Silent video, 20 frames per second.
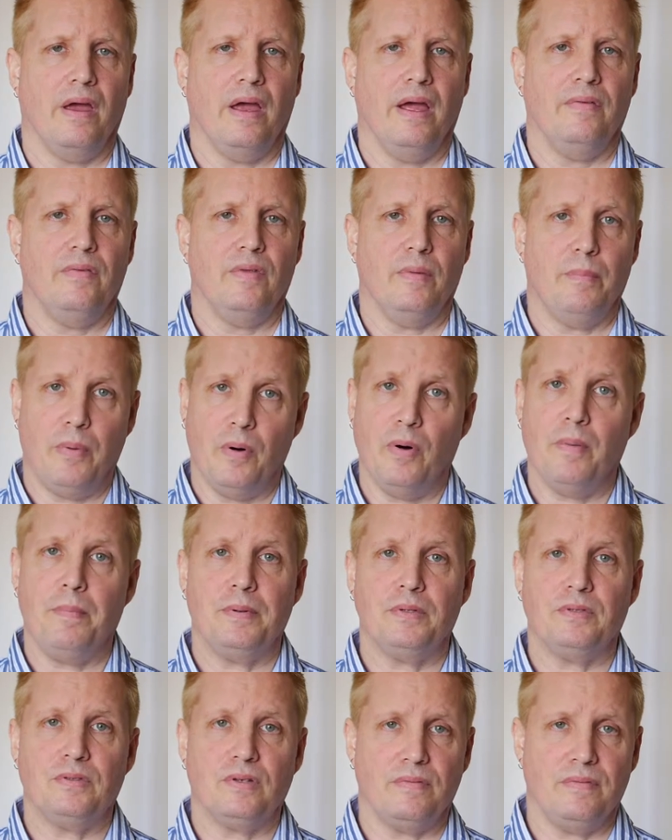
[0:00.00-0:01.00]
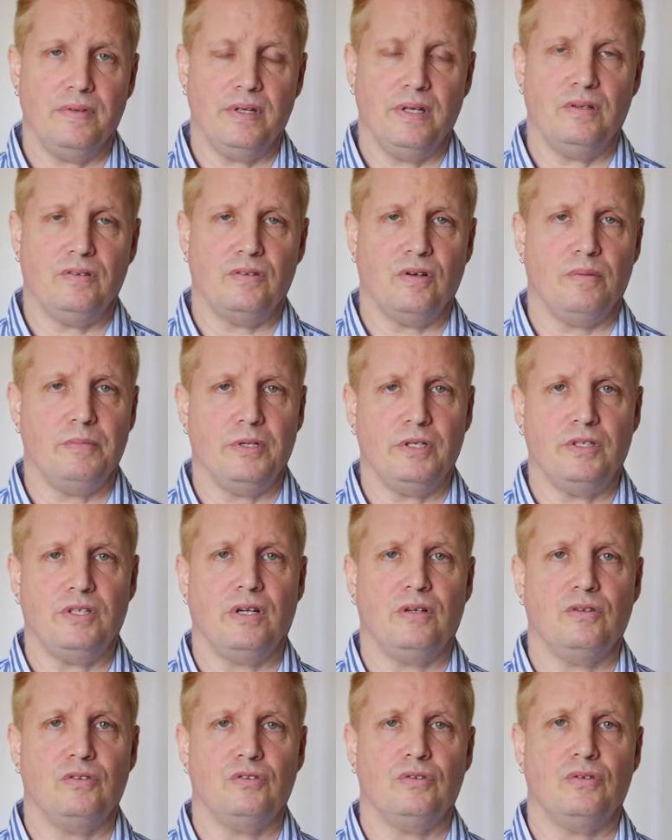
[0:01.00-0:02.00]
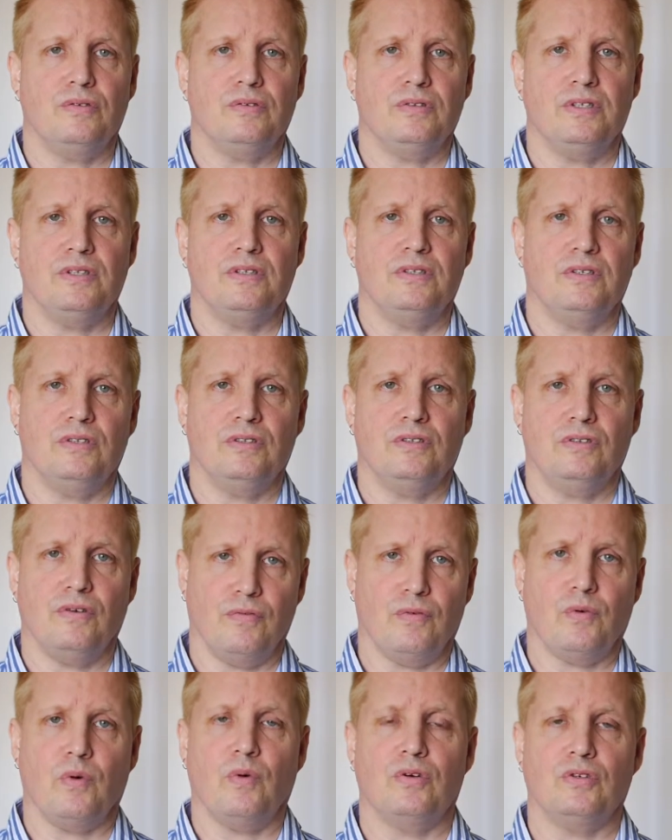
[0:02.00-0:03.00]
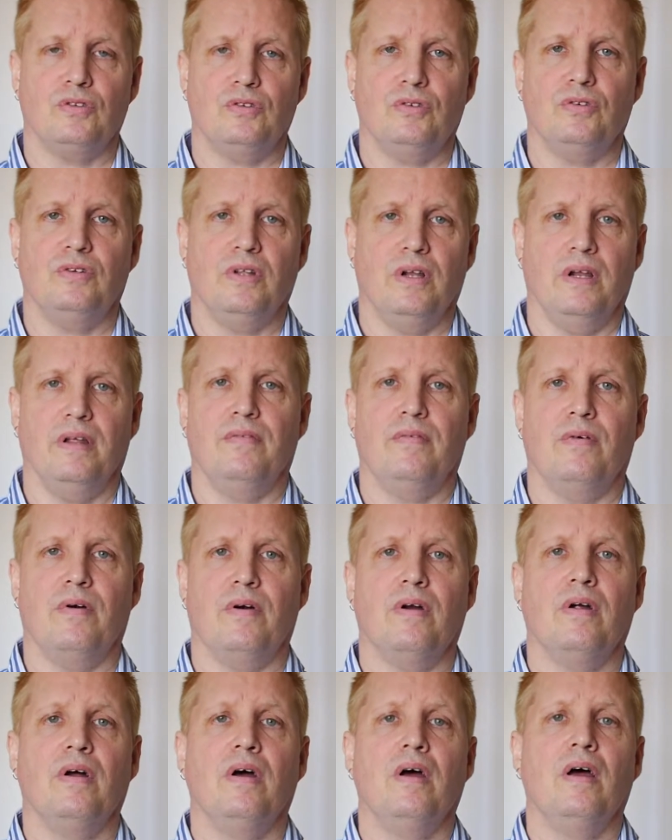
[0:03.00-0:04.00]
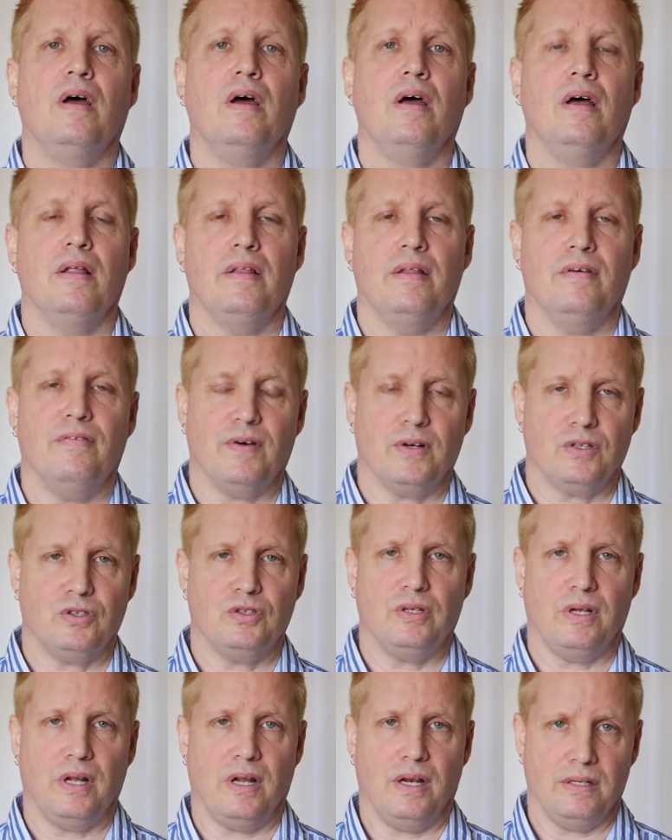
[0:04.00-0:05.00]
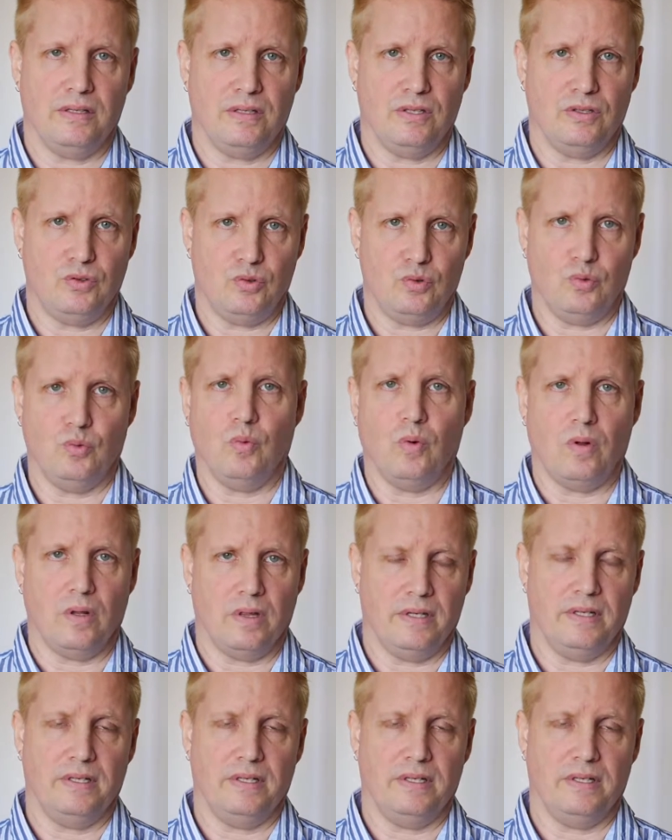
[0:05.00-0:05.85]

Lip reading: And the purpose of these omnichannel services is, of course, to deliver the functionality to all